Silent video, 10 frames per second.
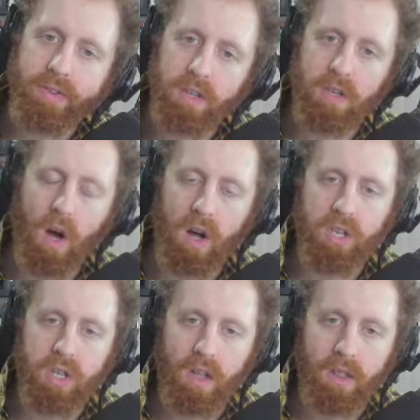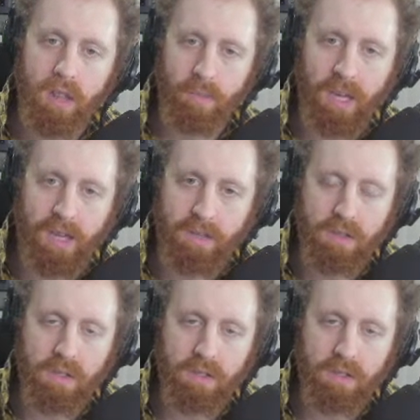to dodge the Beast.